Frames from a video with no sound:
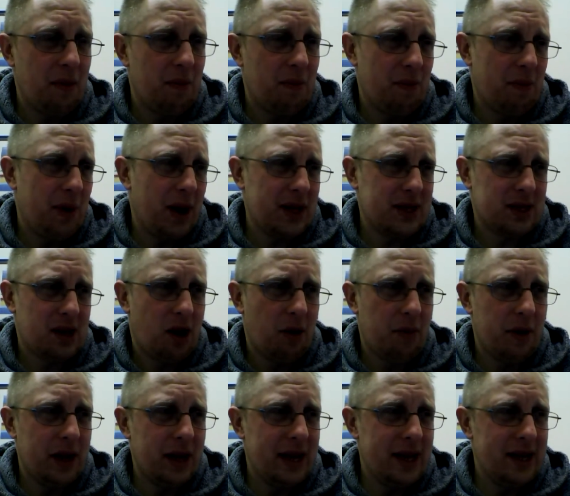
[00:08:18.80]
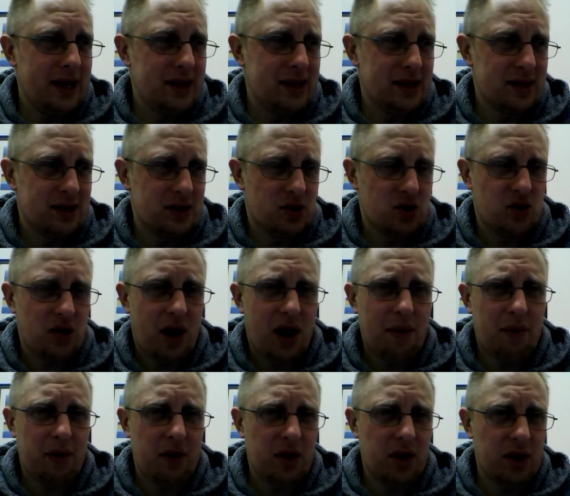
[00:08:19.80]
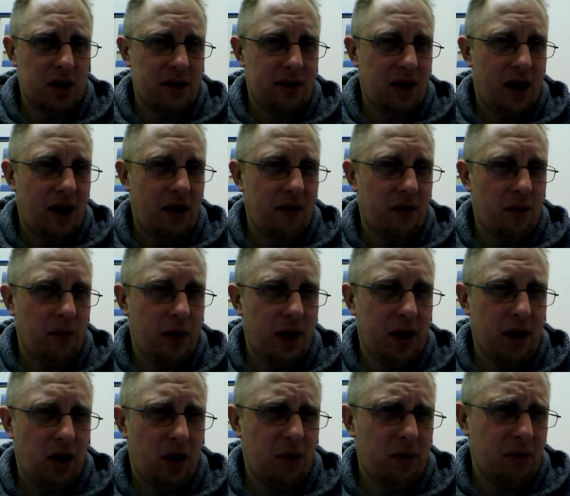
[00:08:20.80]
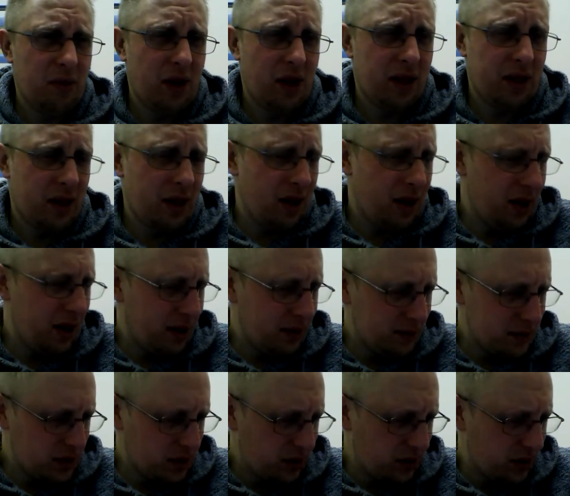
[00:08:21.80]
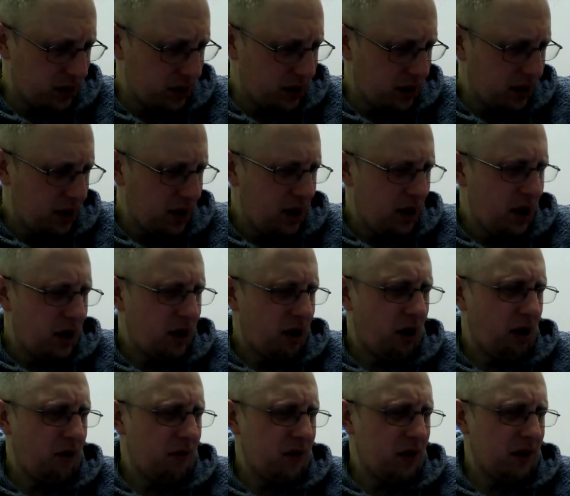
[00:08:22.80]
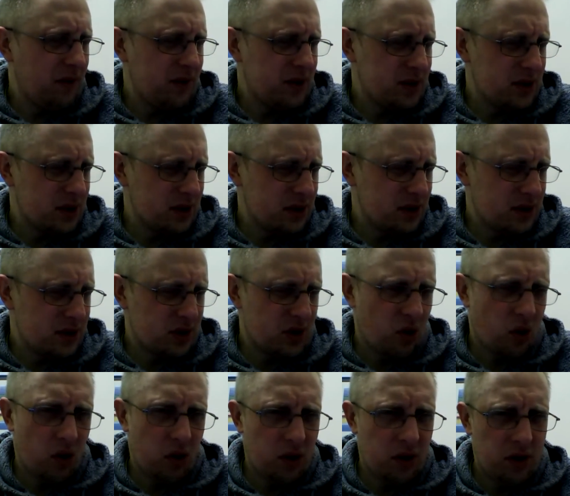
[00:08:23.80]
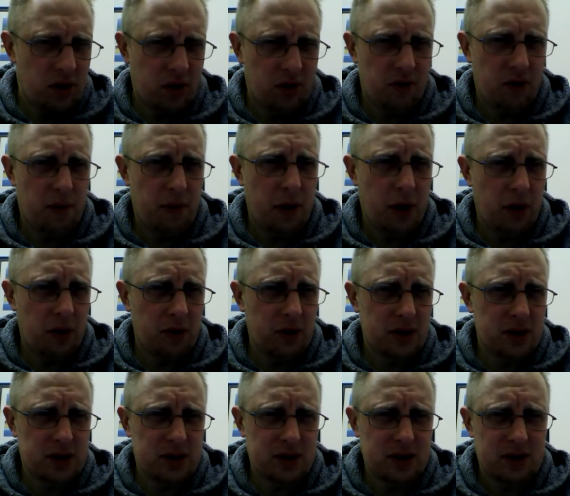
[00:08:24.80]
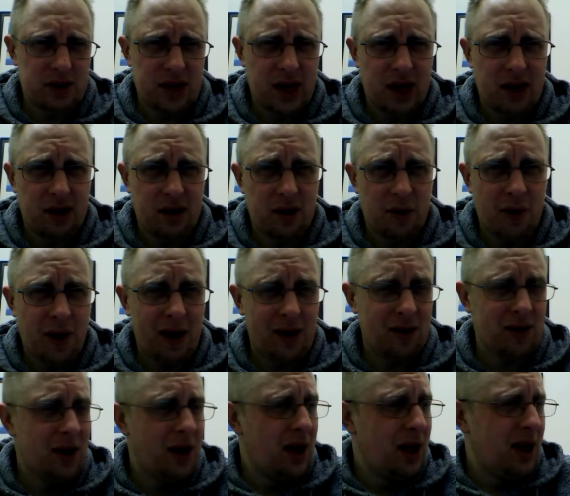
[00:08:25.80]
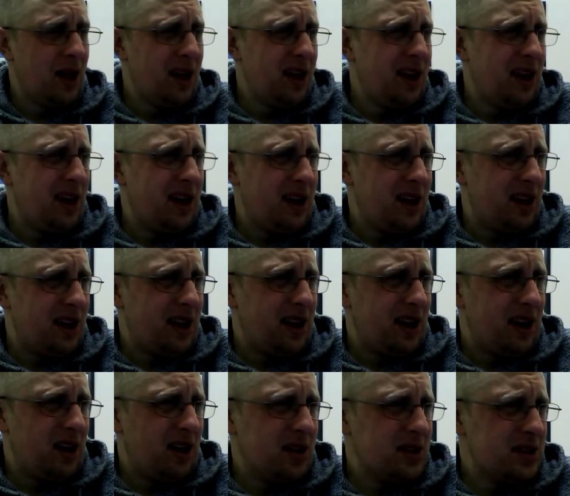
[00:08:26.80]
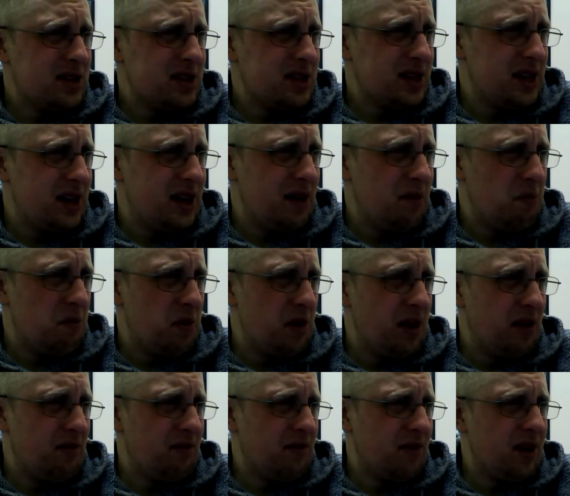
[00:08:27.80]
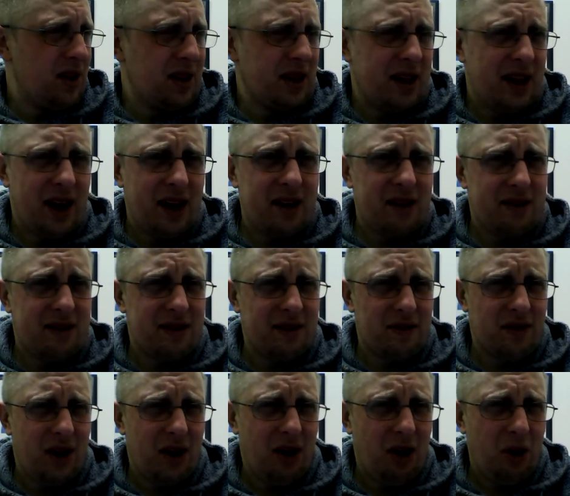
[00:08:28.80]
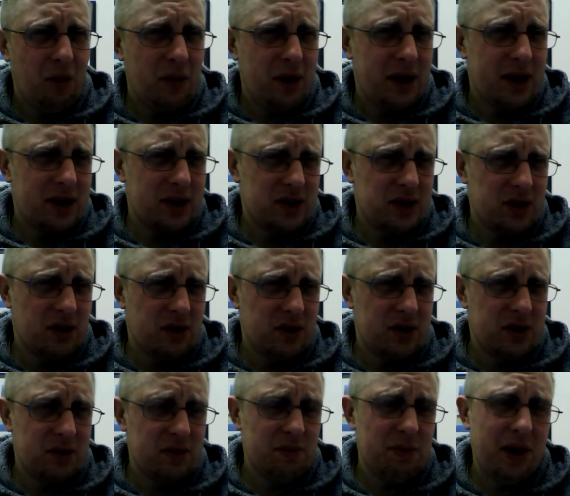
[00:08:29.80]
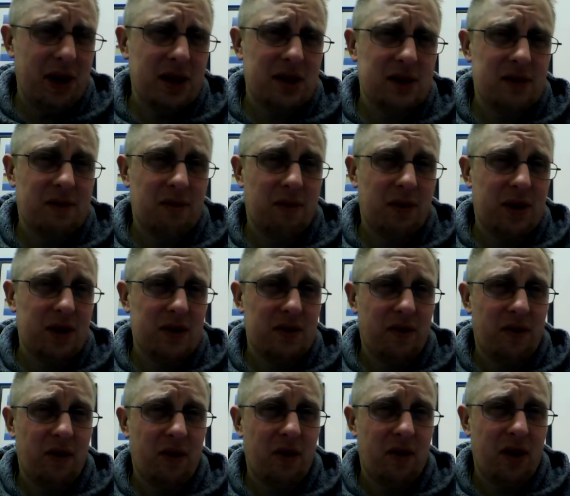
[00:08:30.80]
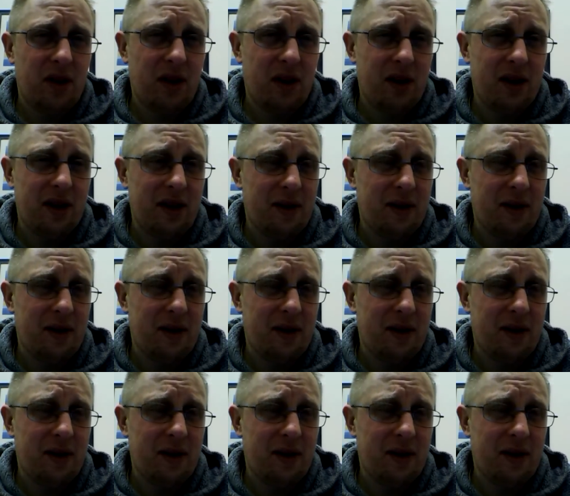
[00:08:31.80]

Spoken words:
Pascal being easy to trap and hunt down the way that Kovalev has cornered other opponents and taken them out. And I can't see him being really negative like Hopkins. So it makes for